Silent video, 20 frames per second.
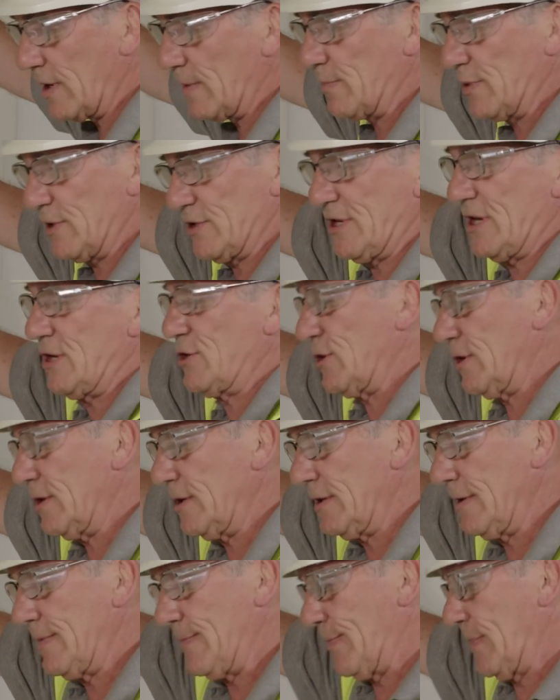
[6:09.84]
in
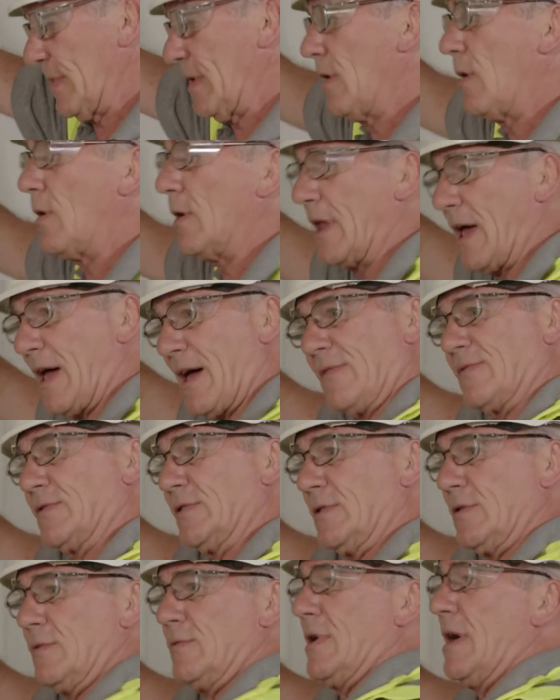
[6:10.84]
position. All I have to
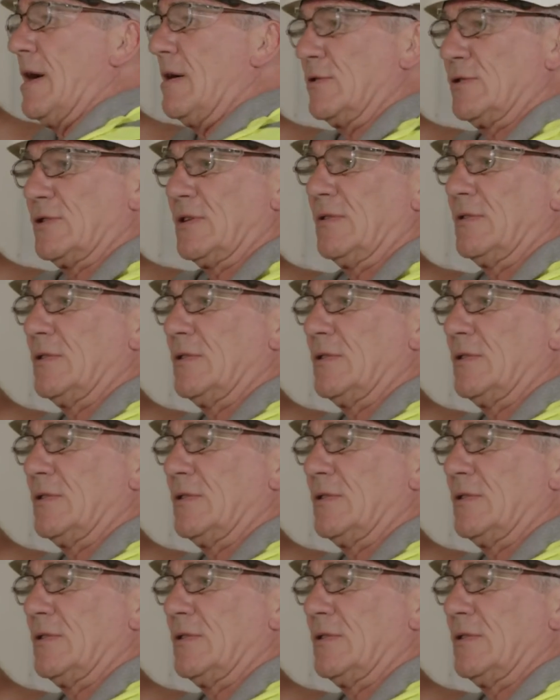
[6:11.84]
do now is